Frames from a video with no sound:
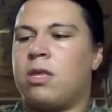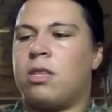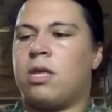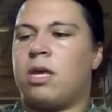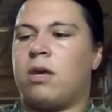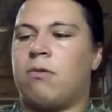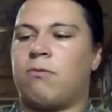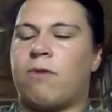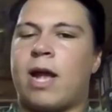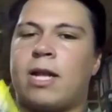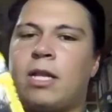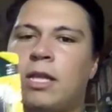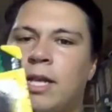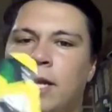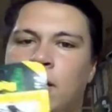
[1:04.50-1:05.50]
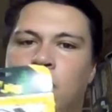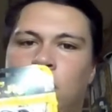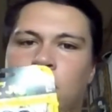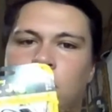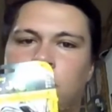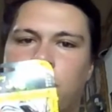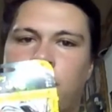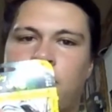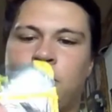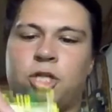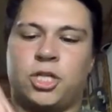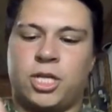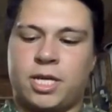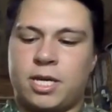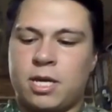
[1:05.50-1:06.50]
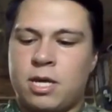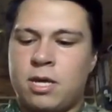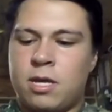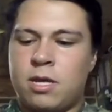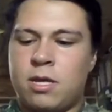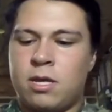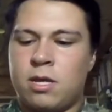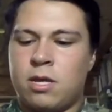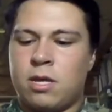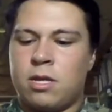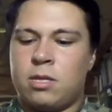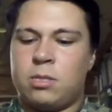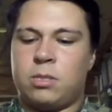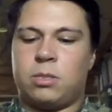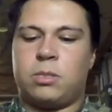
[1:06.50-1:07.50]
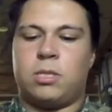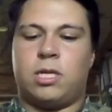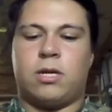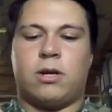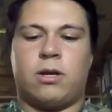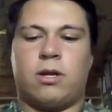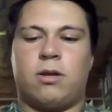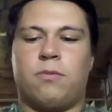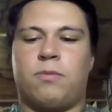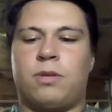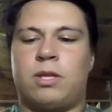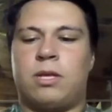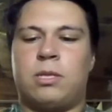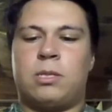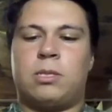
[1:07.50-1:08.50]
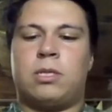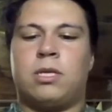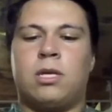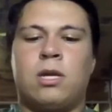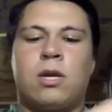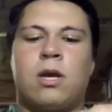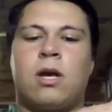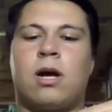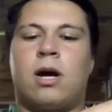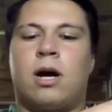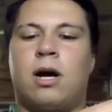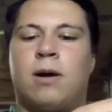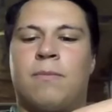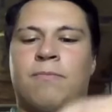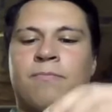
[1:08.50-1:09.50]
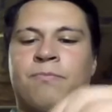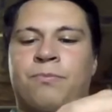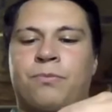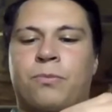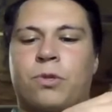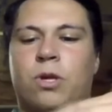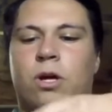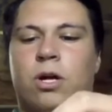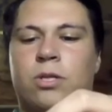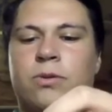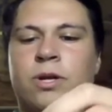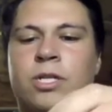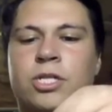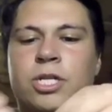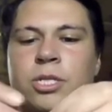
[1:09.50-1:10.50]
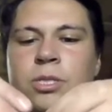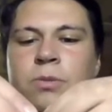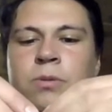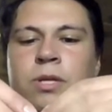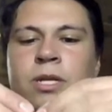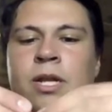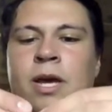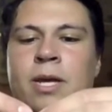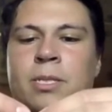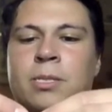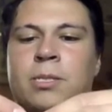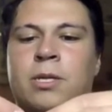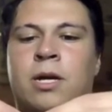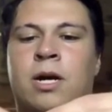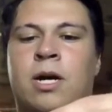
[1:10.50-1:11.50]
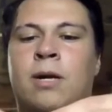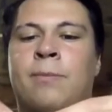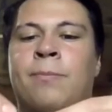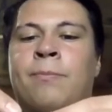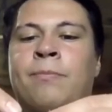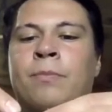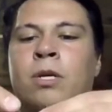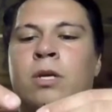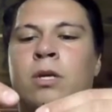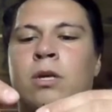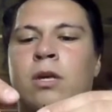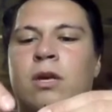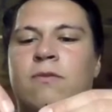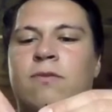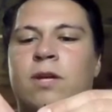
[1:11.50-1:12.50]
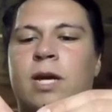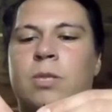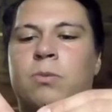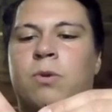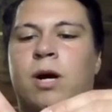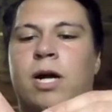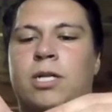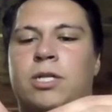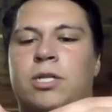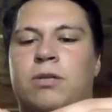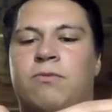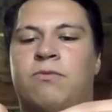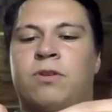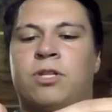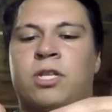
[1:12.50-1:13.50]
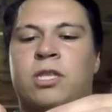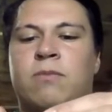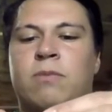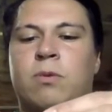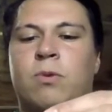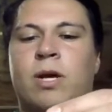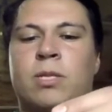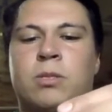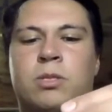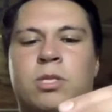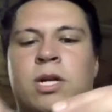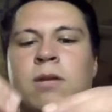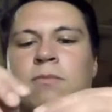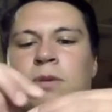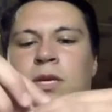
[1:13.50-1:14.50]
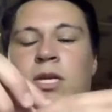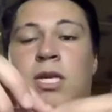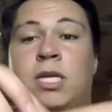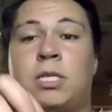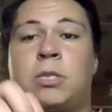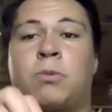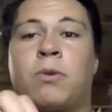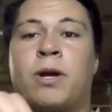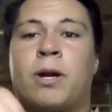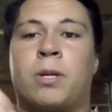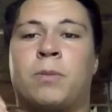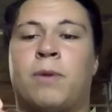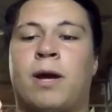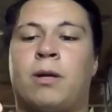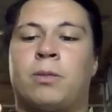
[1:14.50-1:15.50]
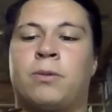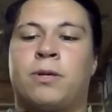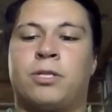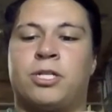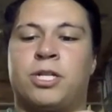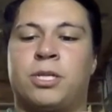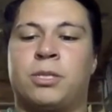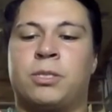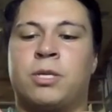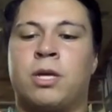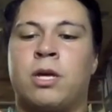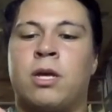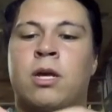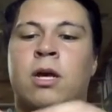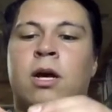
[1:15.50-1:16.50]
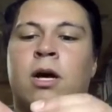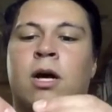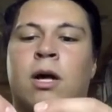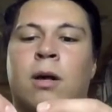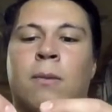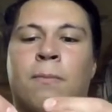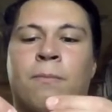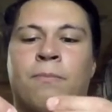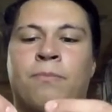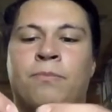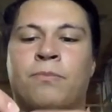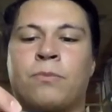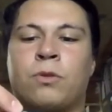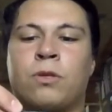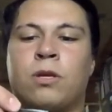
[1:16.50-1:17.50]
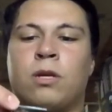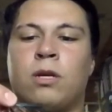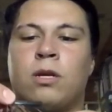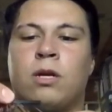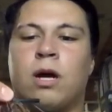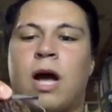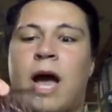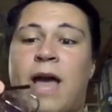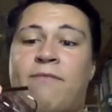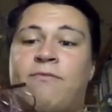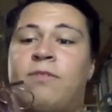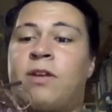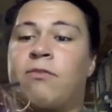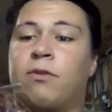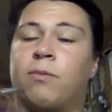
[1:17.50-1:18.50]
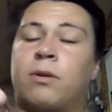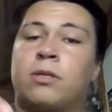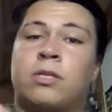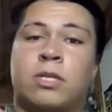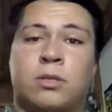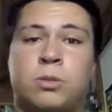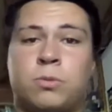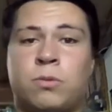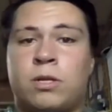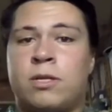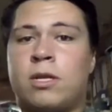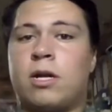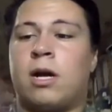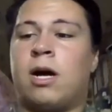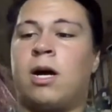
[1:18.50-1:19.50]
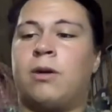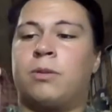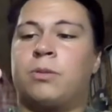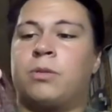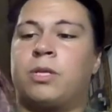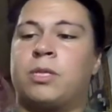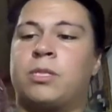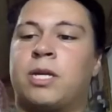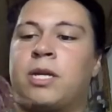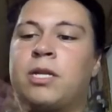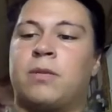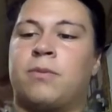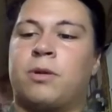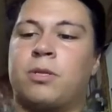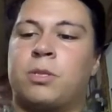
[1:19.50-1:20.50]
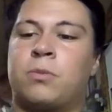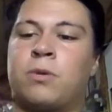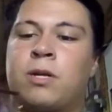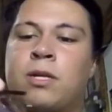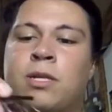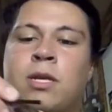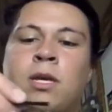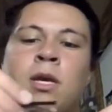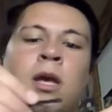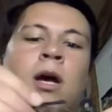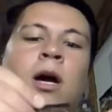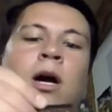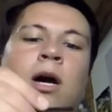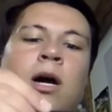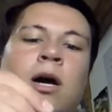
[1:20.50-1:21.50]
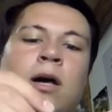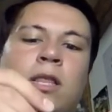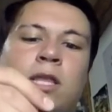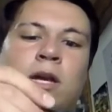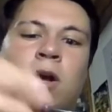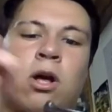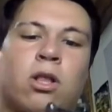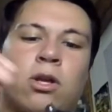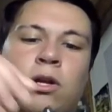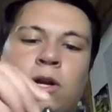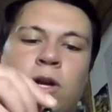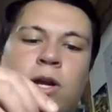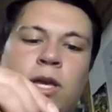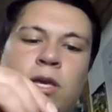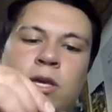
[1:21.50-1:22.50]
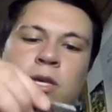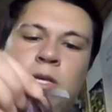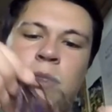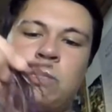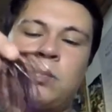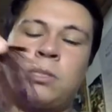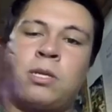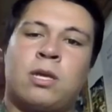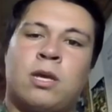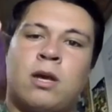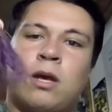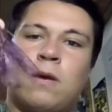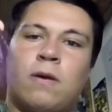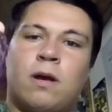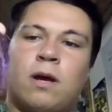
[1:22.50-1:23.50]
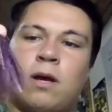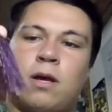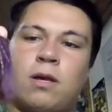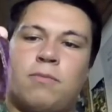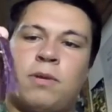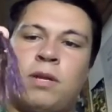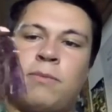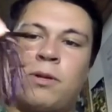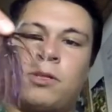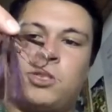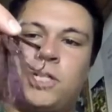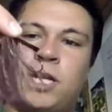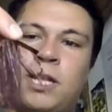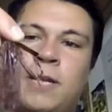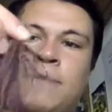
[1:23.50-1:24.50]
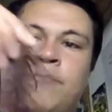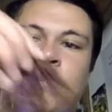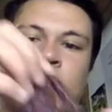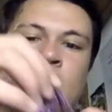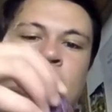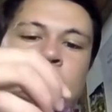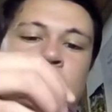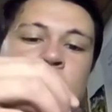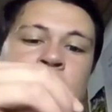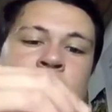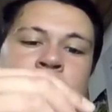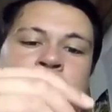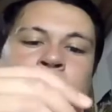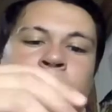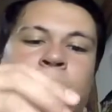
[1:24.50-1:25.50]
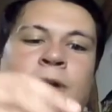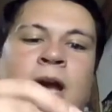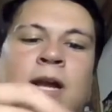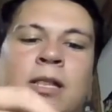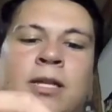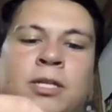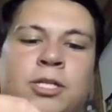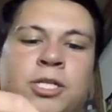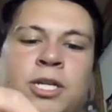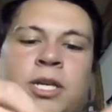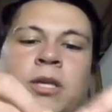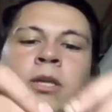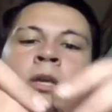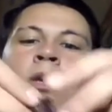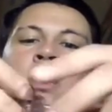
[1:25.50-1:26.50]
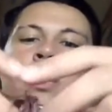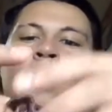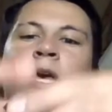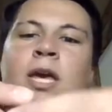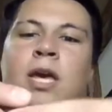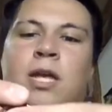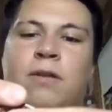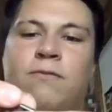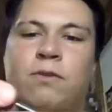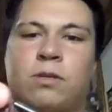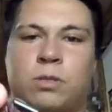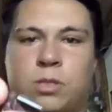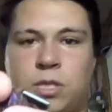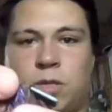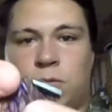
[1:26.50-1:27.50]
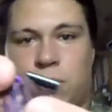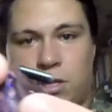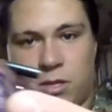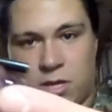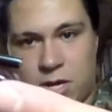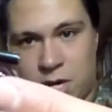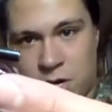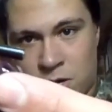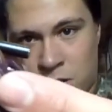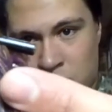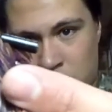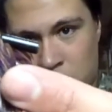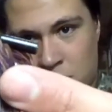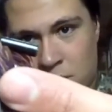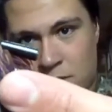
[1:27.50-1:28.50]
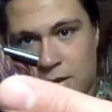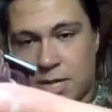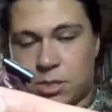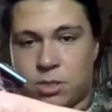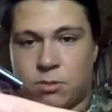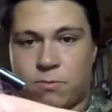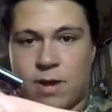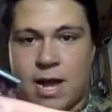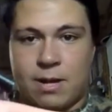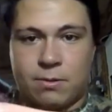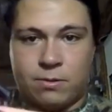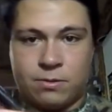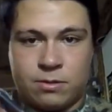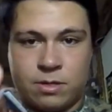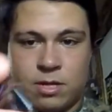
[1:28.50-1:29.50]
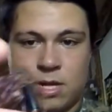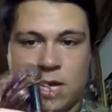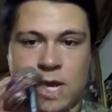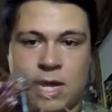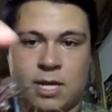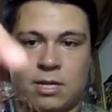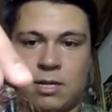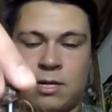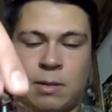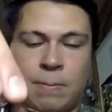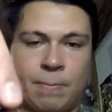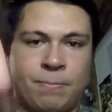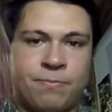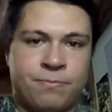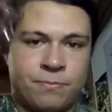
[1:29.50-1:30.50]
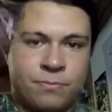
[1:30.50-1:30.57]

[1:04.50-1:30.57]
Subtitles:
the rattling all-terrain jig. So you can see I already opened this. All-terrain jigs are really nice. If you guys watch Fishing the Midwest with John B, he swears by all-terrain jigs. I've never personally used one. I was really excited to purchase one. The color is peanut butter and jelly, and as I said, it's a rattling jig. And if you can see right there, that is the rattle, and